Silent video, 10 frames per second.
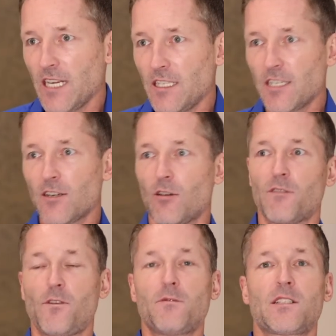Heer or
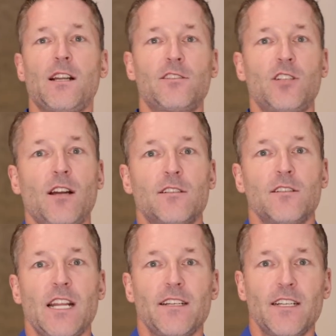
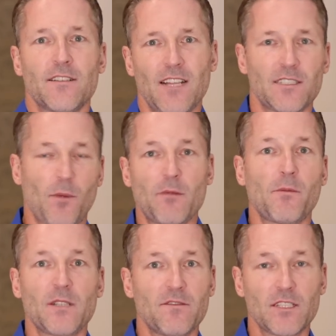/Dr. Dain Heer. That's
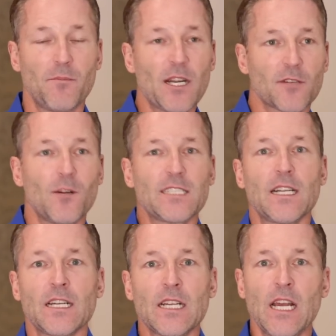probably even the better one.
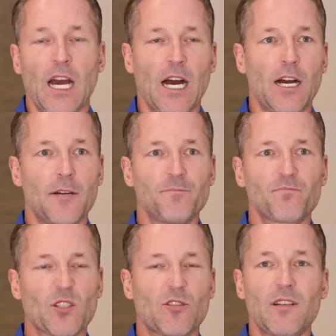
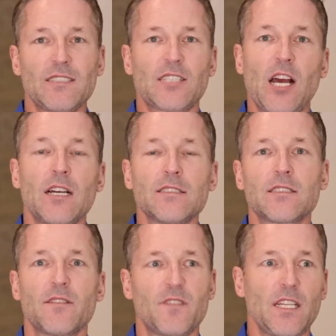So I've got
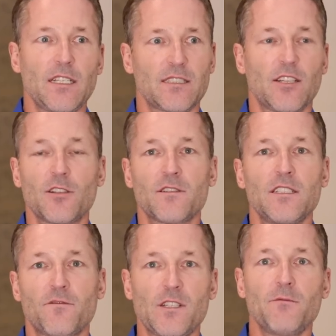tons of things that are
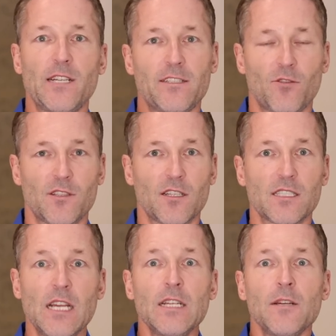these free
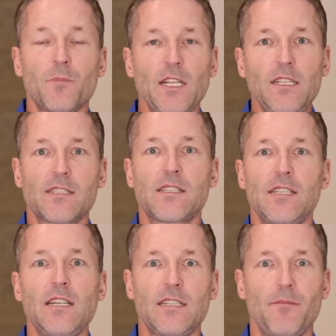resources. Please
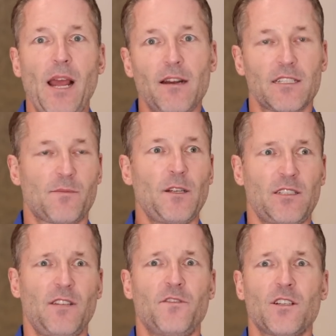seek them out,
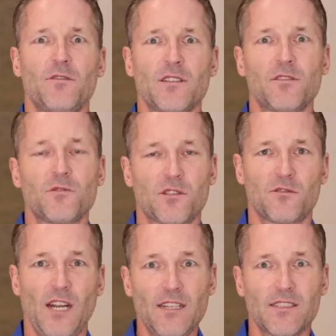especially if you're going through
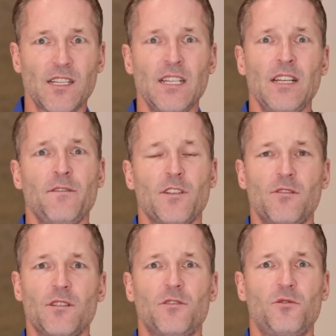stress, if you're
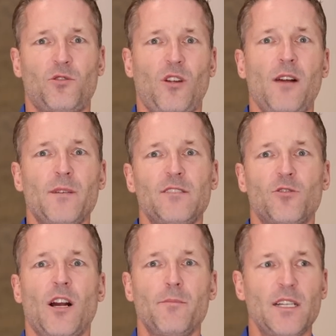going through trauma,
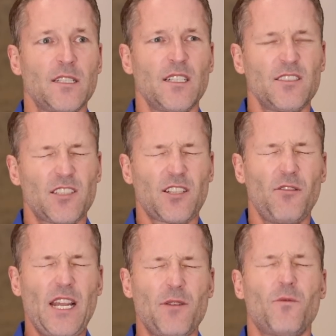drama, just
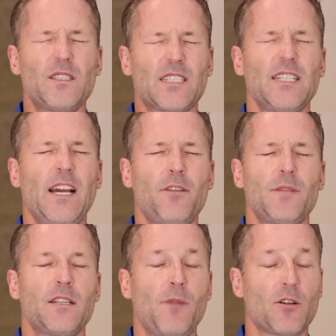go, hey, what's going to help
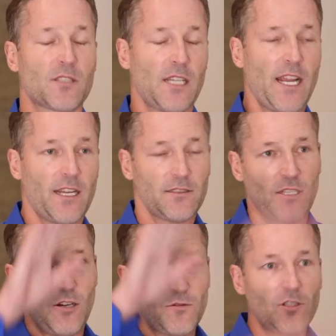me the most? And
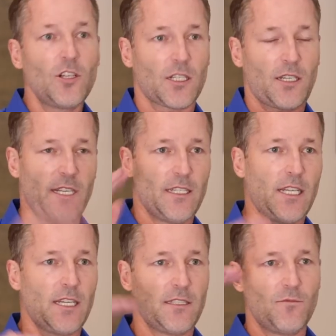go look. And
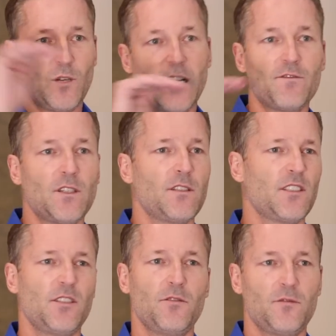then whatever
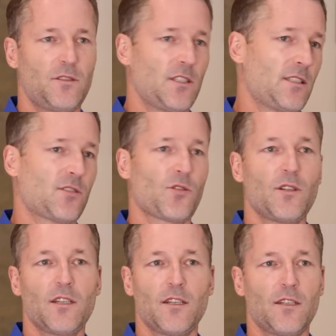you just
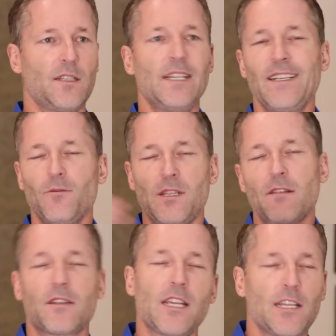sort of,
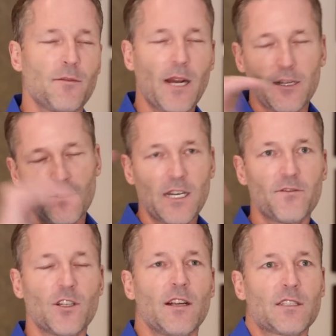without thinking about it,
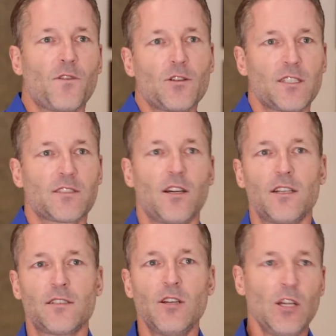whatever your eyes focus
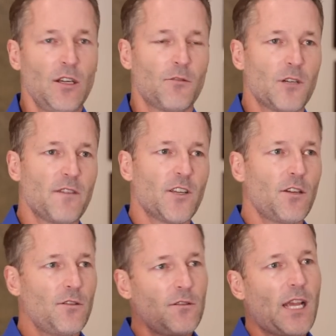on or whatever you
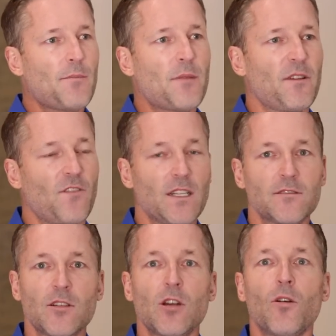go, ooh, that might be
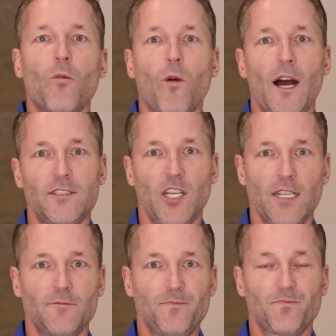fun, watch
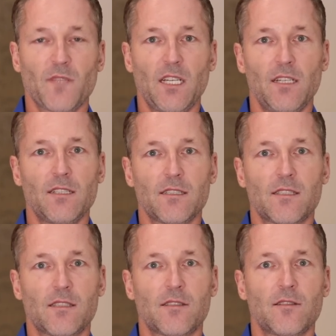it.
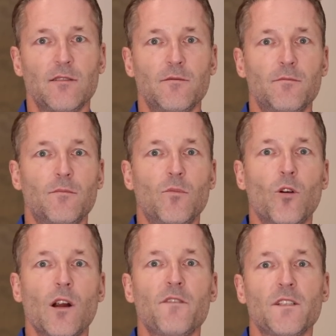Because
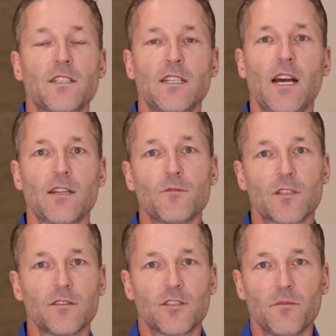more often than not, it will
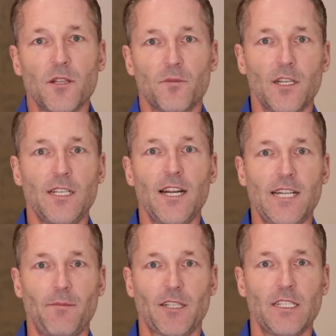contribute pretty
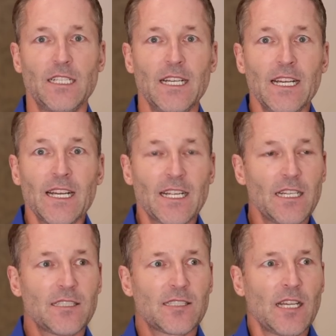dynamically.
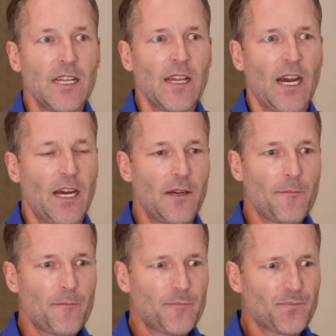Because
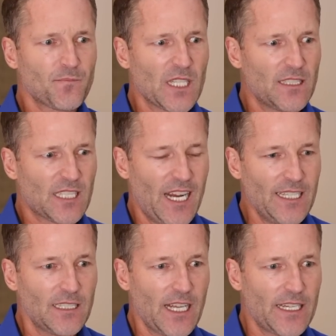it's
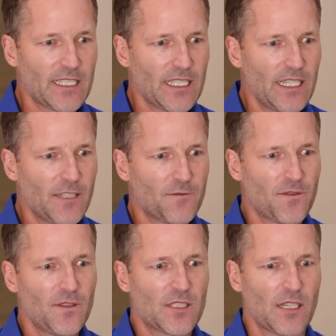kind of like
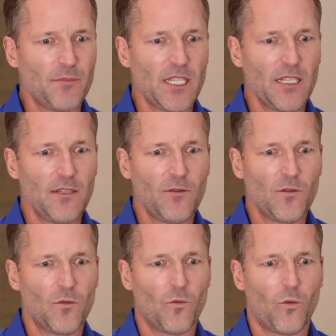if somebody
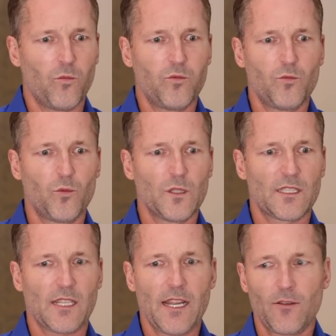
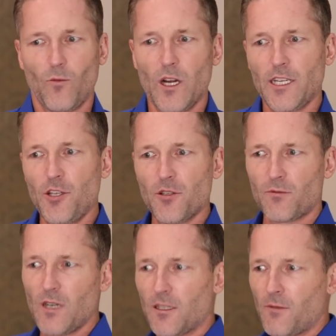was like wanting you to
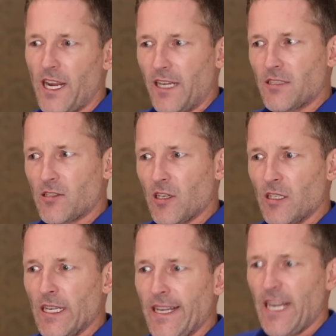run a race
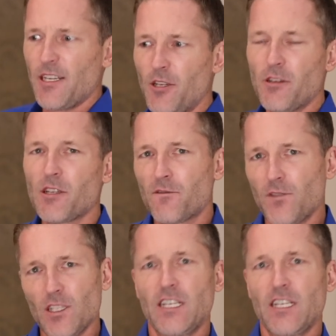and you know you're fully